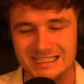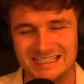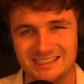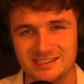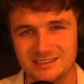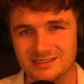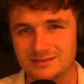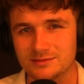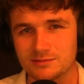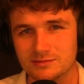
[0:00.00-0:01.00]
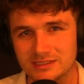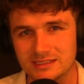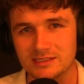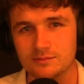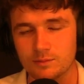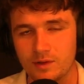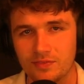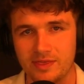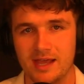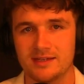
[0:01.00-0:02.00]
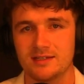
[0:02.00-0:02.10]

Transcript: I don't really want that.